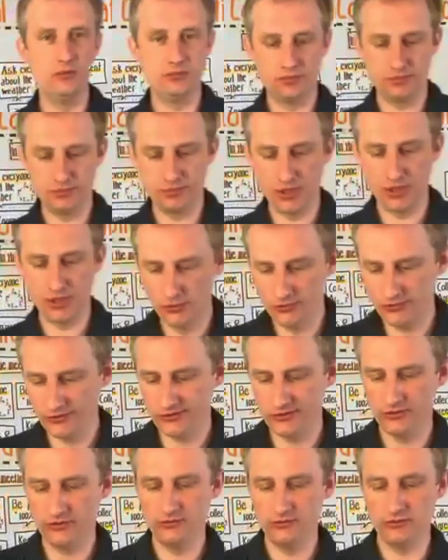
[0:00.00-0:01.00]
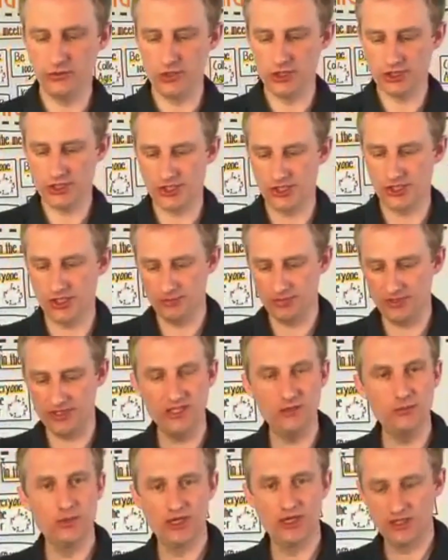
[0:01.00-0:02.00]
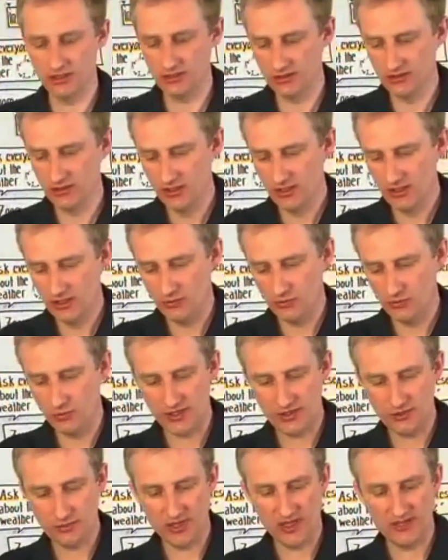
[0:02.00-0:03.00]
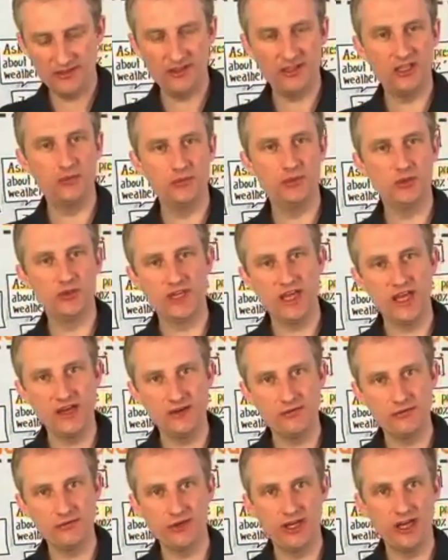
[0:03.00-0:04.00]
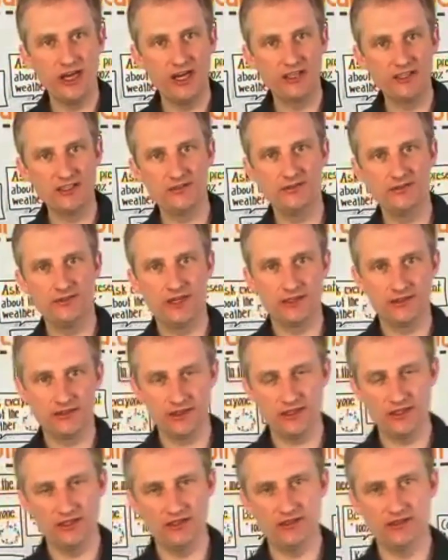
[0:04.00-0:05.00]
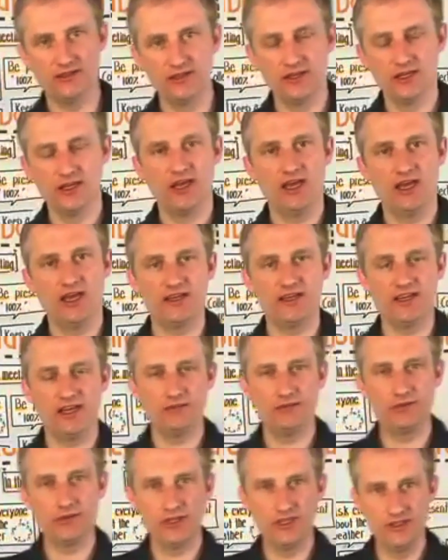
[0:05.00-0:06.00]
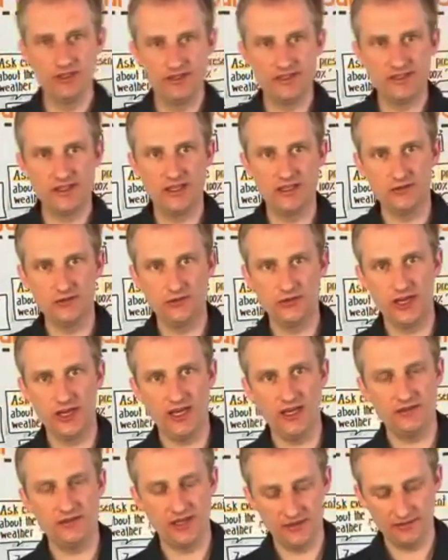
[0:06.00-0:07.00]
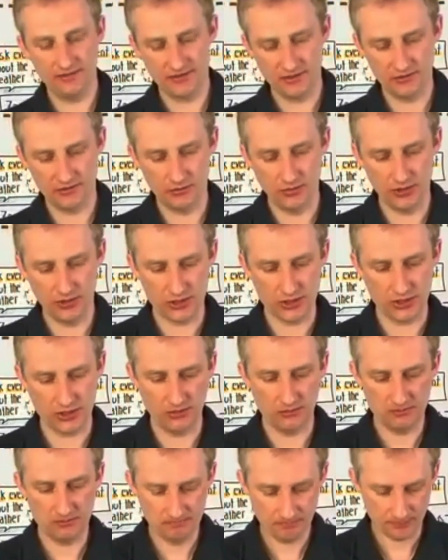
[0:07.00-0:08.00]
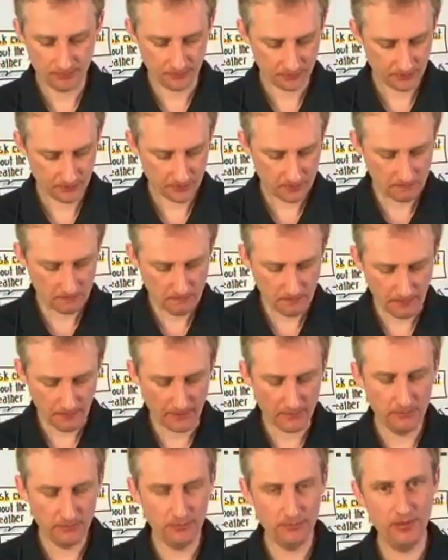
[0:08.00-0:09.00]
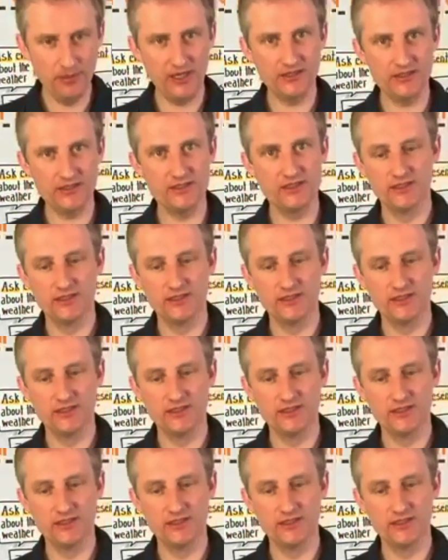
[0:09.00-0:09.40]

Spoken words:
post-workshop email where you basically put every artifact in and every insight you have after the workshop. But